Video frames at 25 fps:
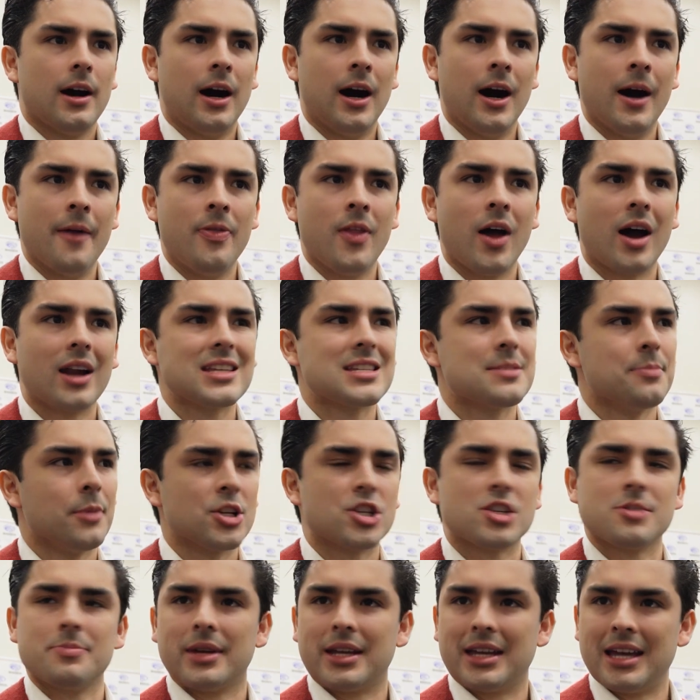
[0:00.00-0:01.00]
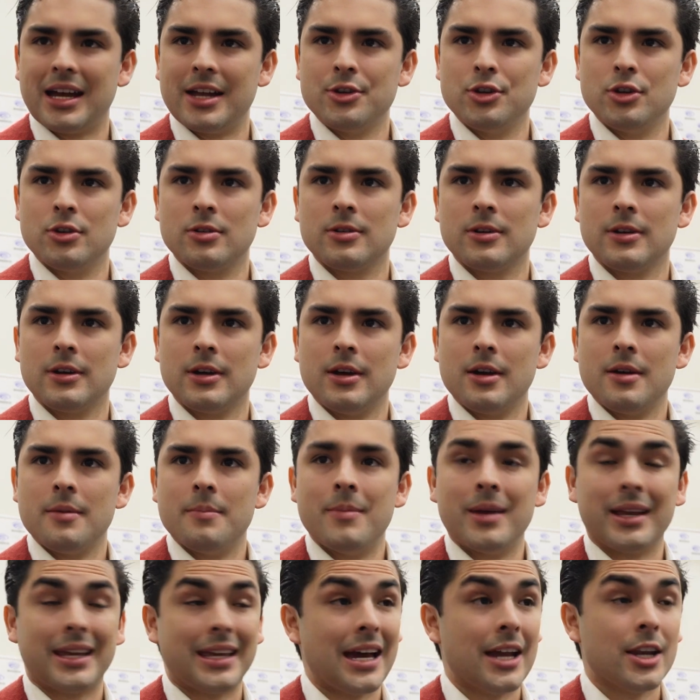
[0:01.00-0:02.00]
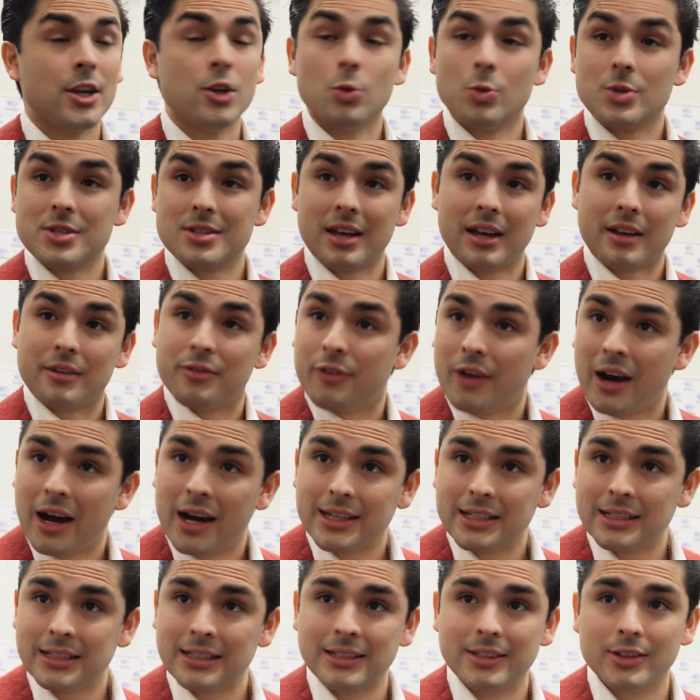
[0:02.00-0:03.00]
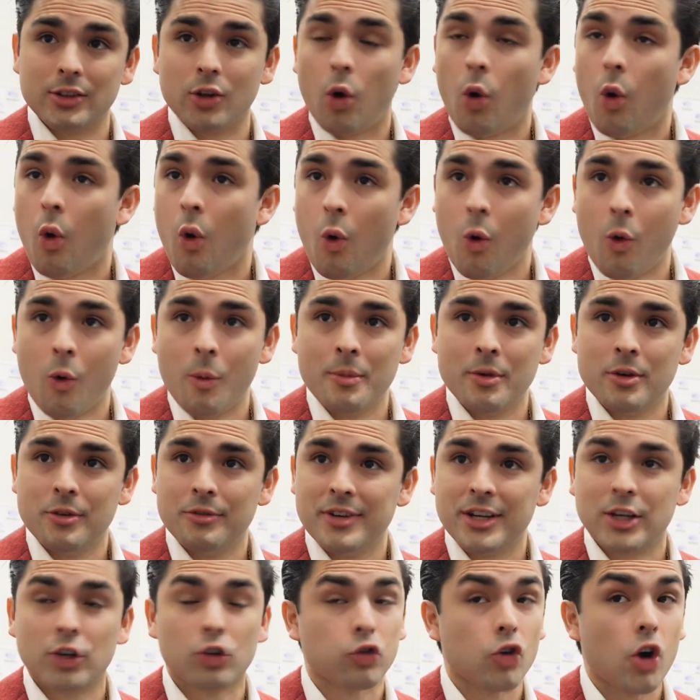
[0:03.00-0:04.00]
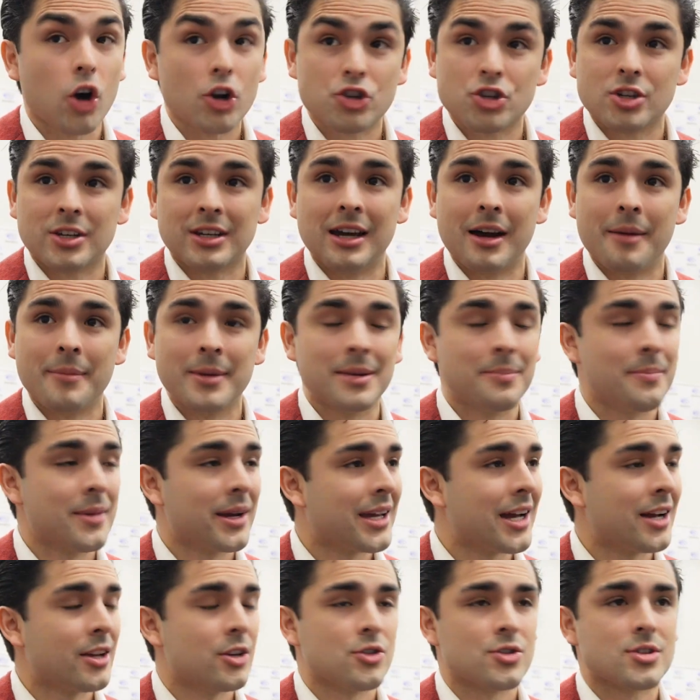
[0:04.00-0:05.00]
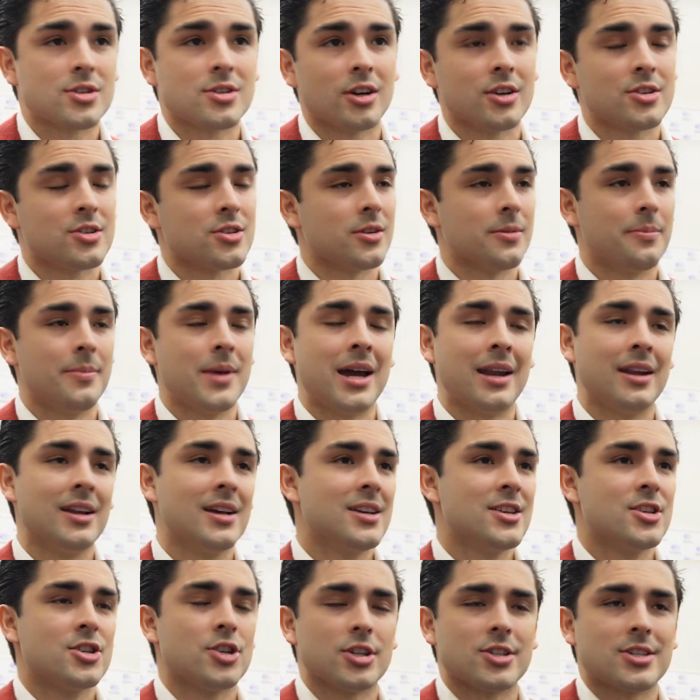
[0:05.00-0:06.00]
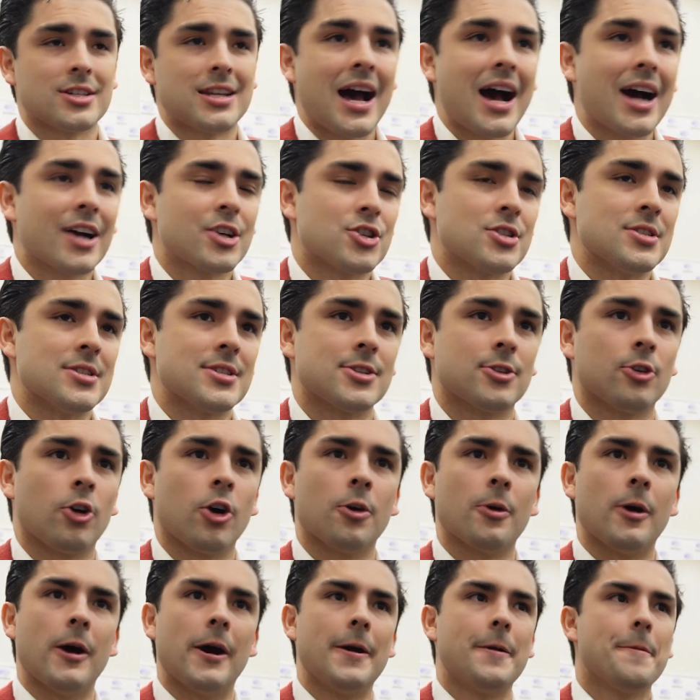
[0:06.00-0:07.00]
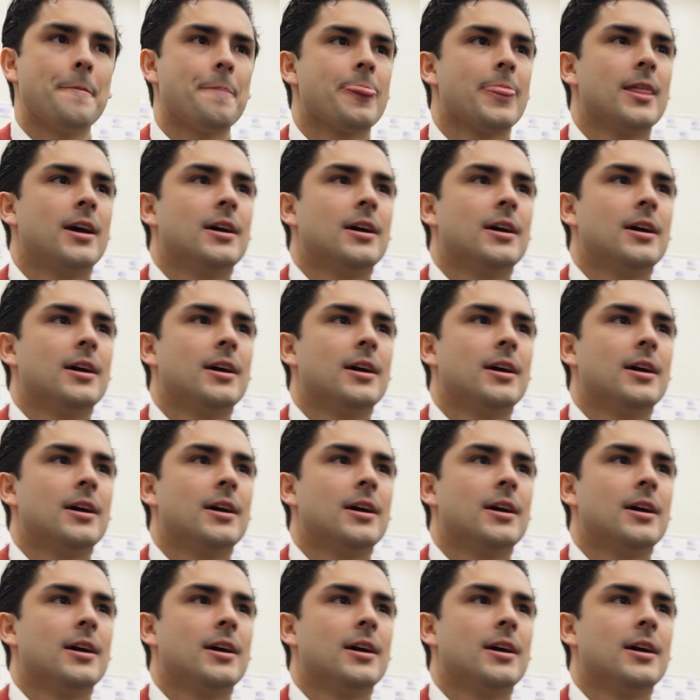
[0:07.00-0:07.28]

Uh, not as much as Mackenyu. Mackenyu was like fighting the whole movie, crushing it. I mean, Mackenyu's such a man, such an action star, right?